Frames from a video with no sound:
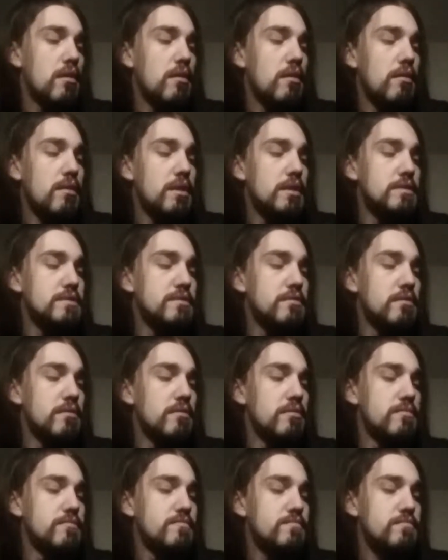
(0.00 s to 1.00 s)
Alright,
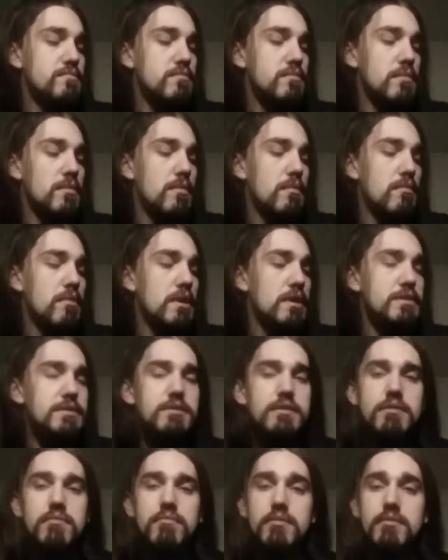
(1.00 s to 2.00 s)
so
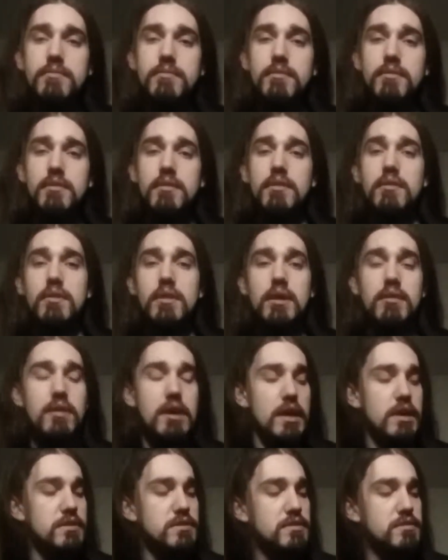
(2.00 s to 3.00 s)
basically, now
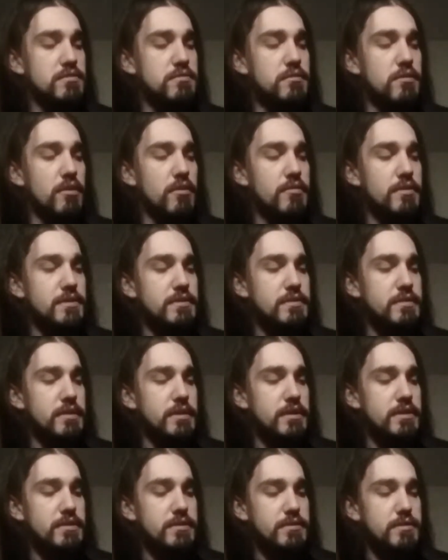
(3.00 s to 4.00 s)
I just noticed
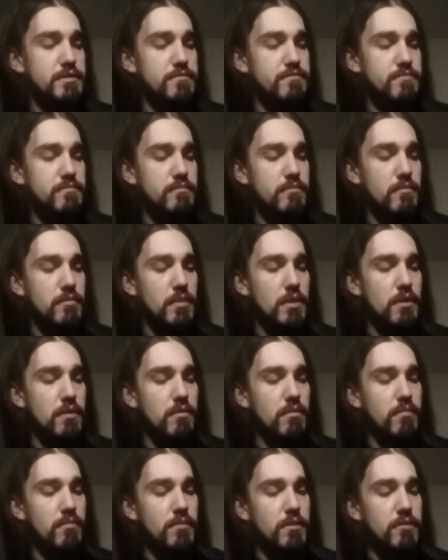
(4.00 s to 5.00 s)
this,
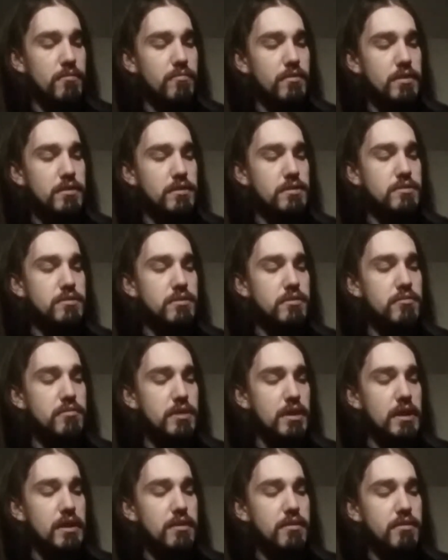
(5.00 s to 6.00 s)
but when you do
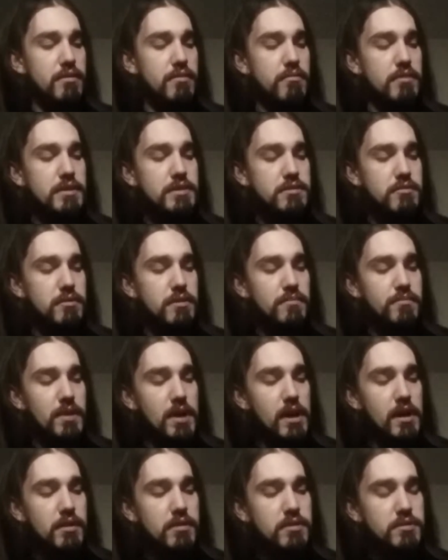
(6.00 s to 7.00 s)
a 3-string
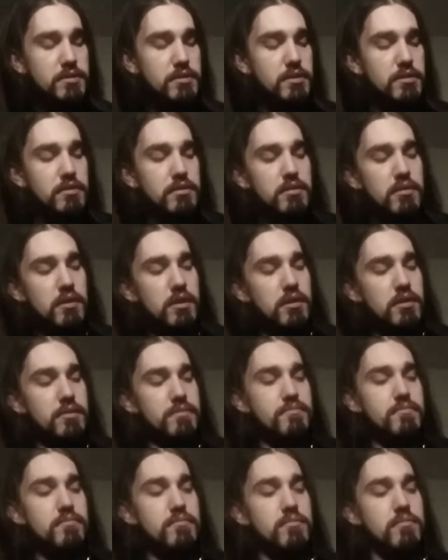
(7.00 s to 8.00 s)
pattern to your, to
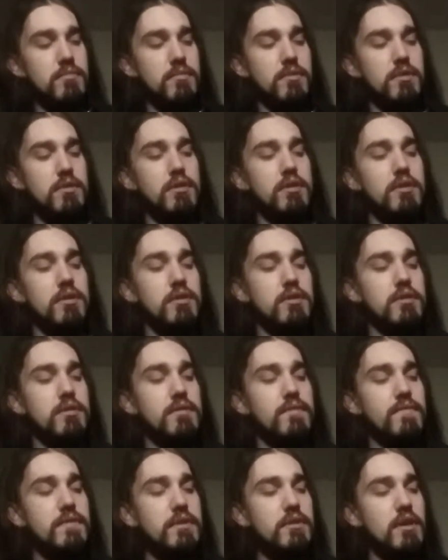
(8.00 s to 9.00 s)

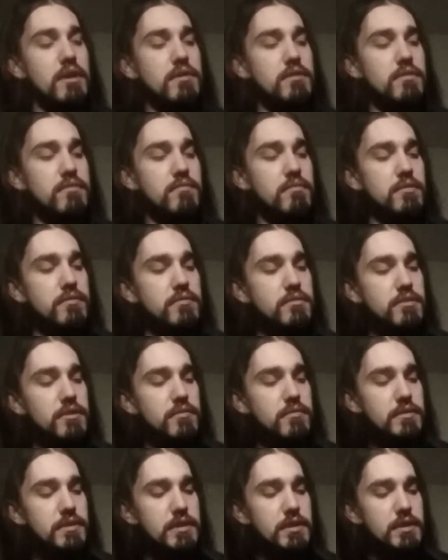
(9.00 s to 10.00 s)
figure out your root
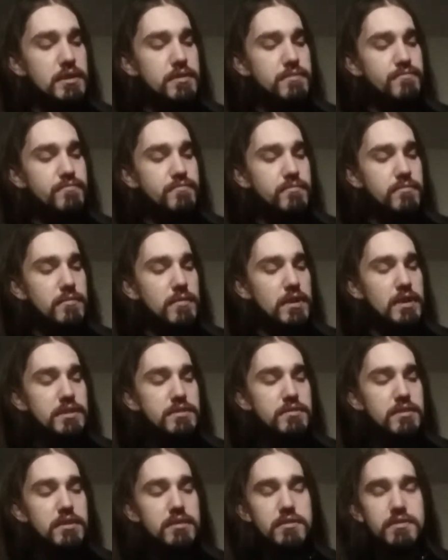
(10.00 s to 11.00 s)
note here,
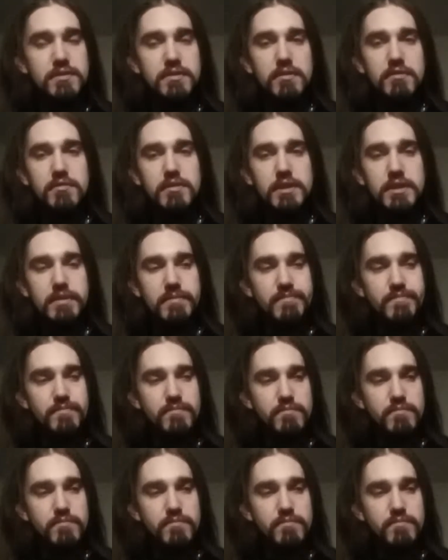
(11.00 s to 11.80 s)
basically there's only